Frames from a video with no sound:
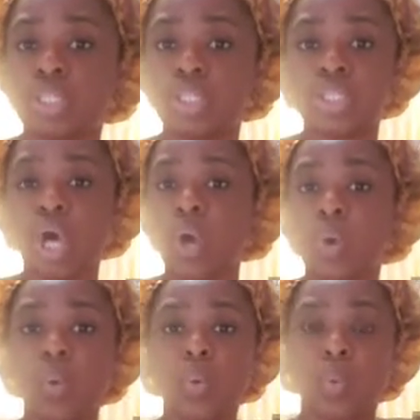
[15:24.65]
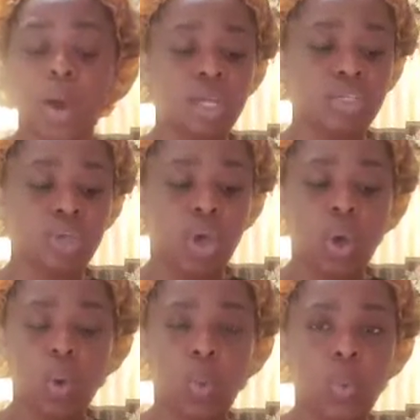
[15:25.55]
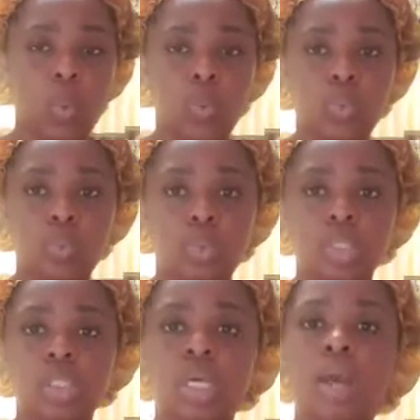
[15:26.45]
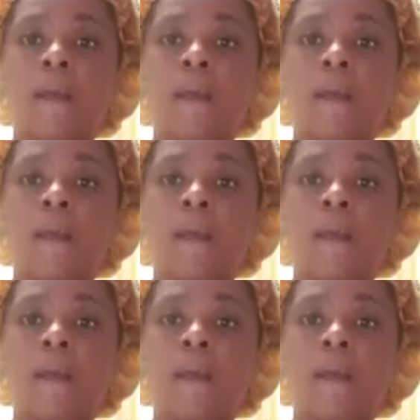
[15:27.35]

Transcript: so I don't.